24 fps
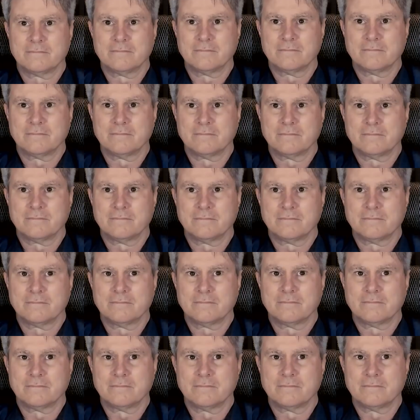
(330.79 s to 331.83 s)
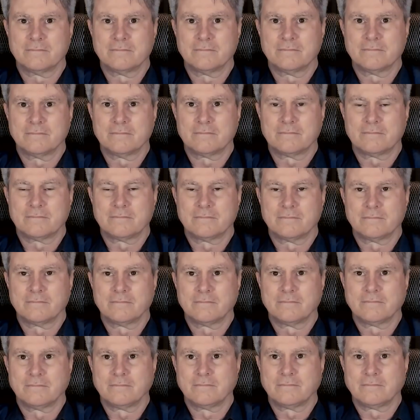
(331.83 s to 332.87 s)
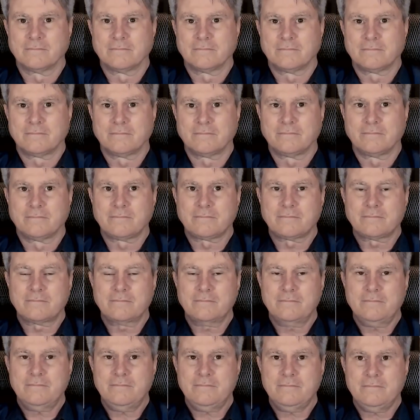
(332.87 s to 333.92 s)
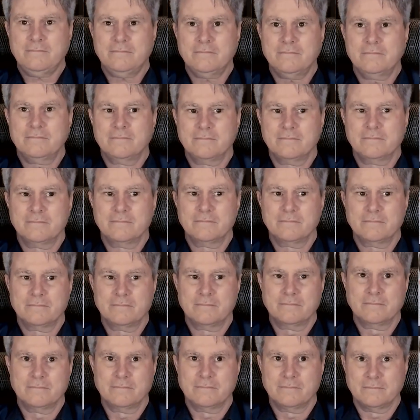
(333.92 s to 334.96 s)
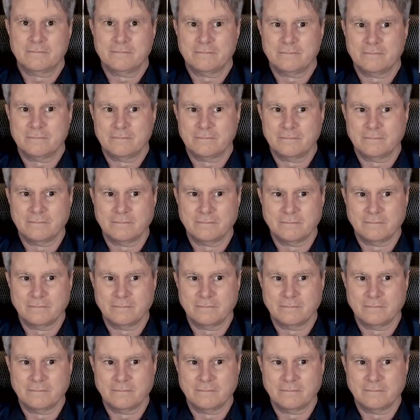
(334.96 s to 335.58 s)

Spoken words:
The person shown says nothing.